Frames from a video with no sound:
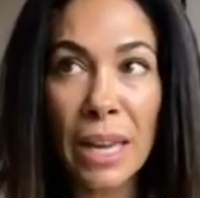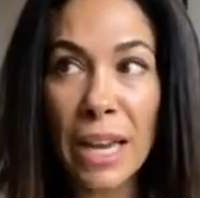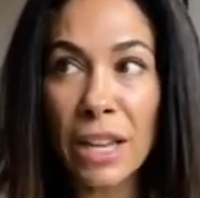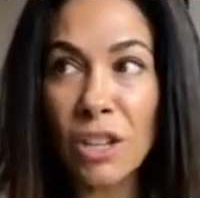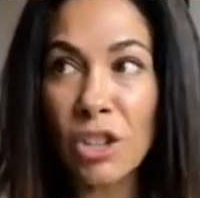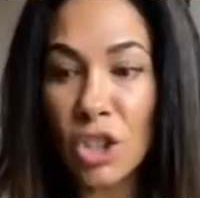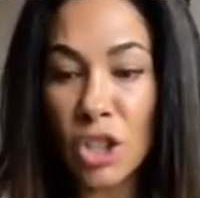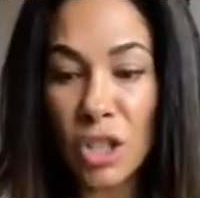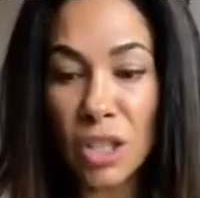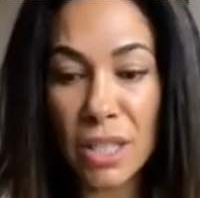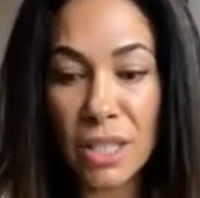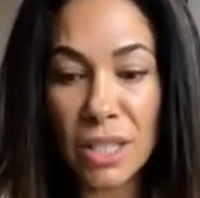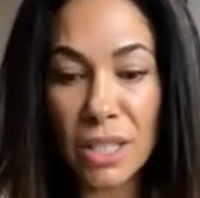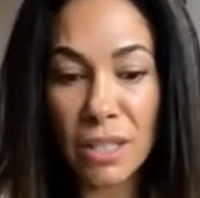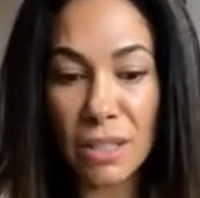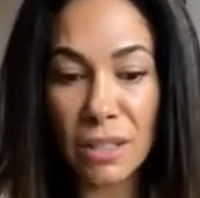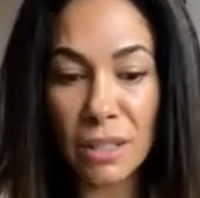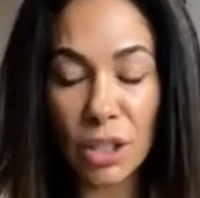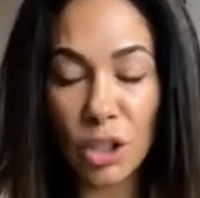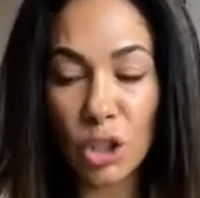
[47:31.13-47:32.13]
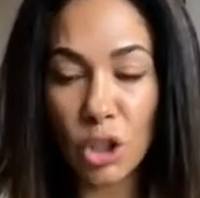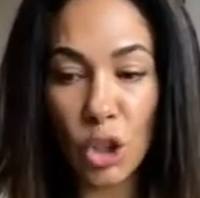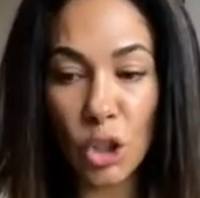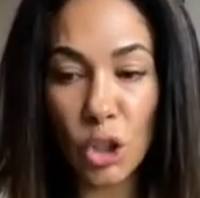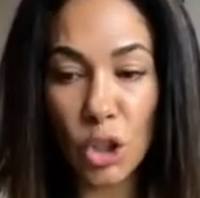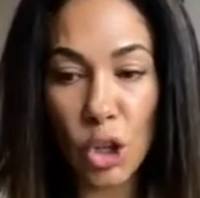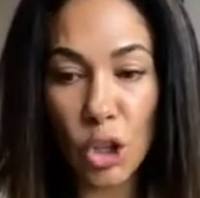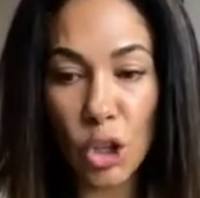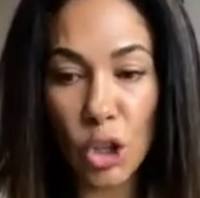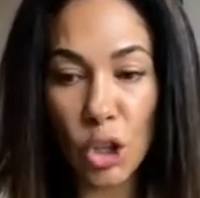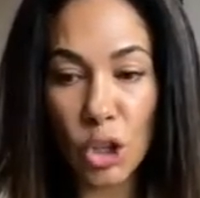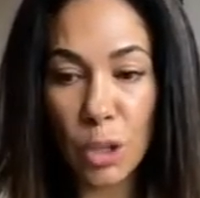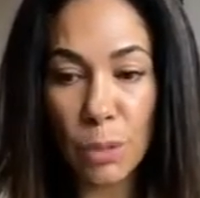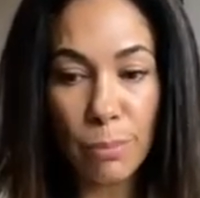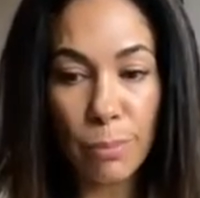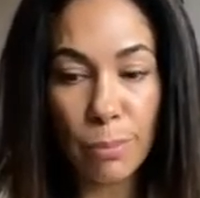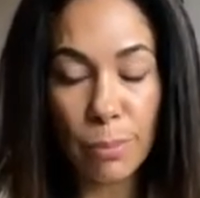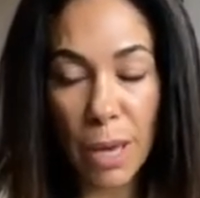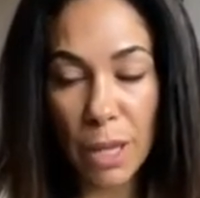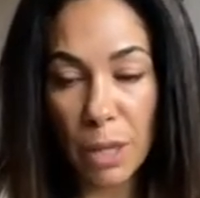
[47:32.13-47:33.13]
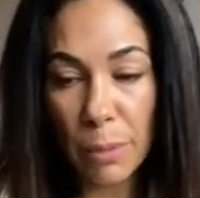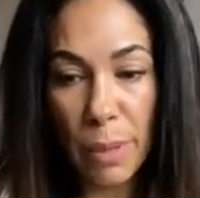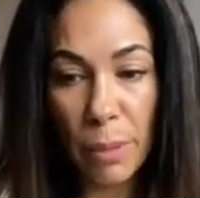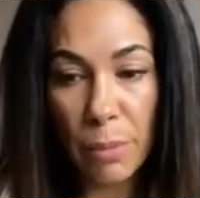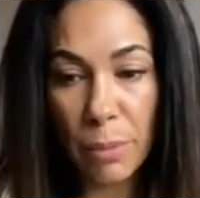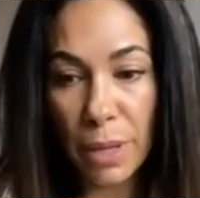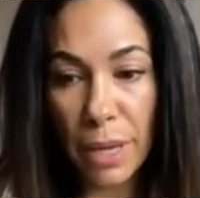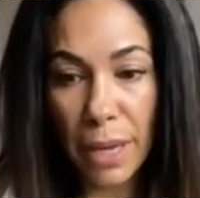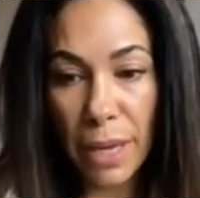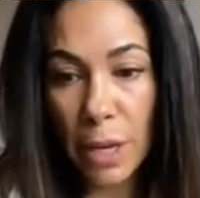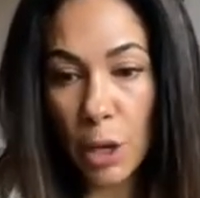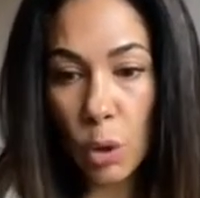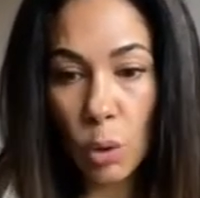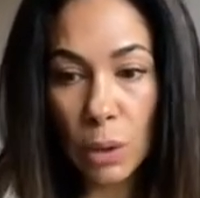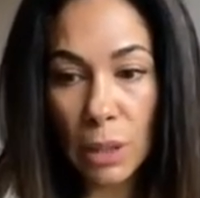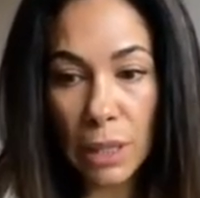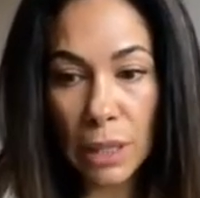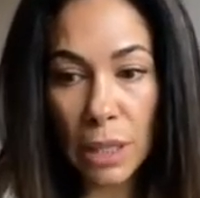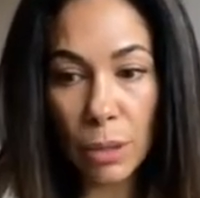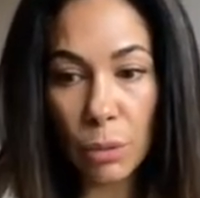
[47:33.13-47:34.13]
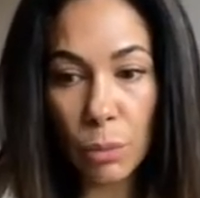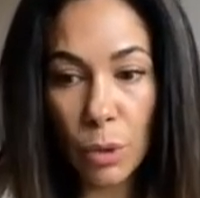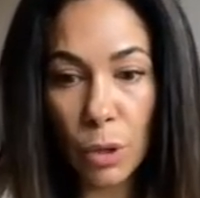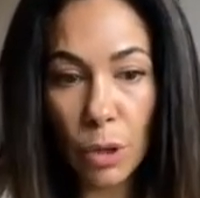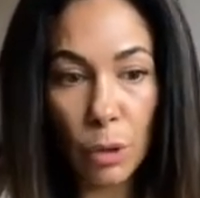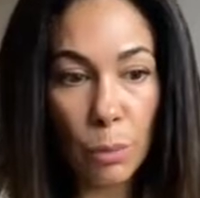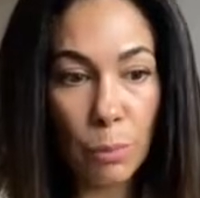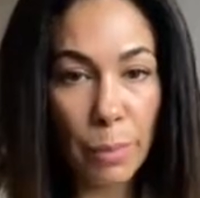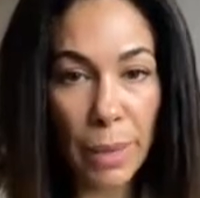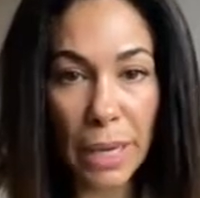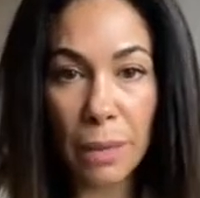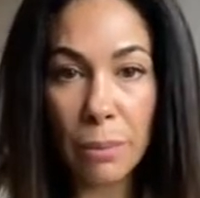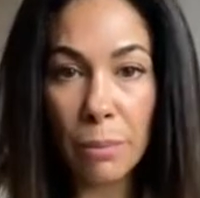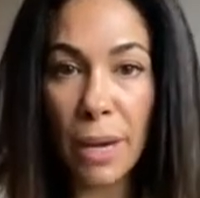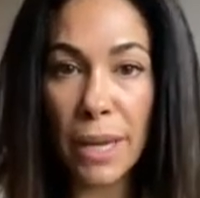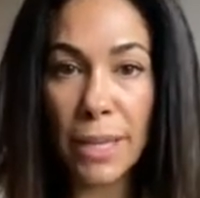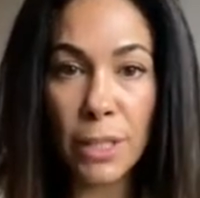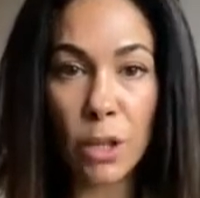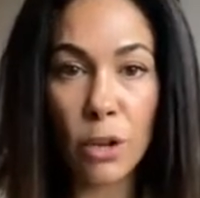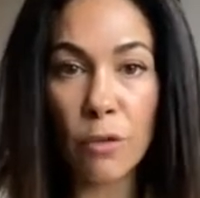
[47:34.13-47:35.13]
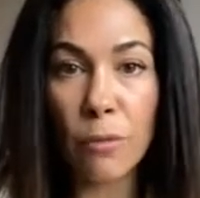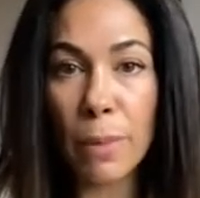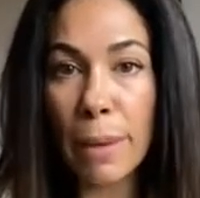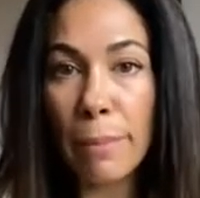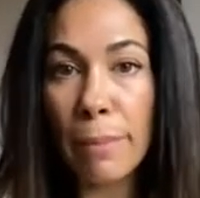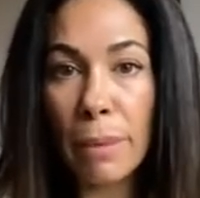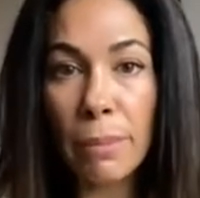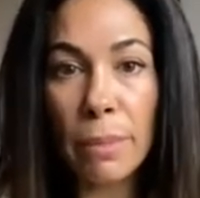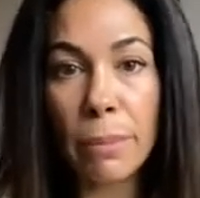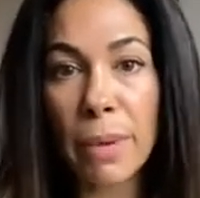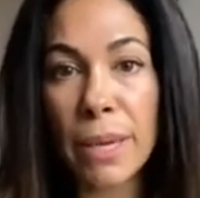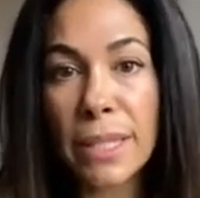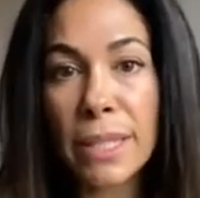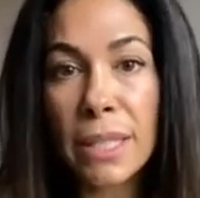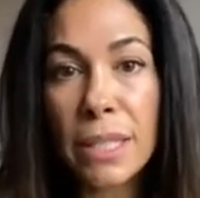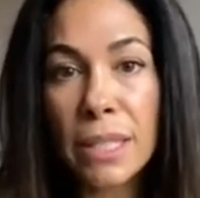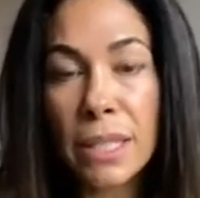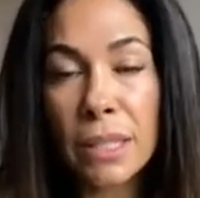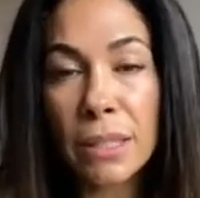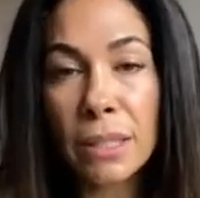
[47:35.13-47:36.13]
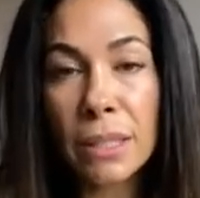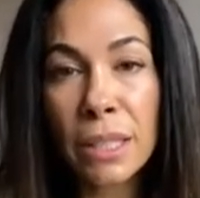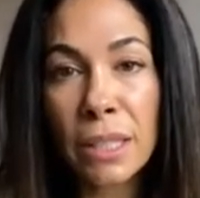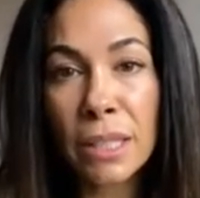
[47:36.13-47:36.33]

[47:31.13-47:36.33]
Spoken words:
And just, you know, the only other people that held Lila were Ben, myself, my mum and my sister.